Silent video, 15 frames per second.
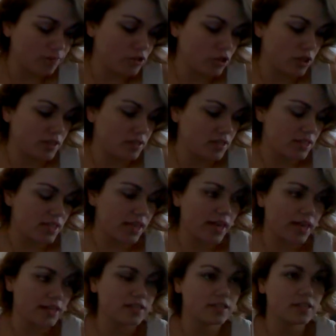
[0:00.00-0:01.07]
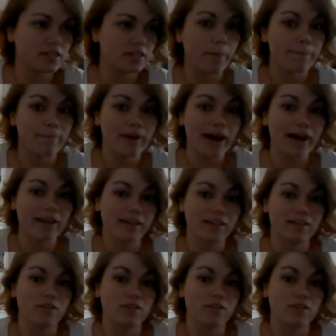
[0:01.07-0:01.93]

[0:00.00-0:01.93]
just to get back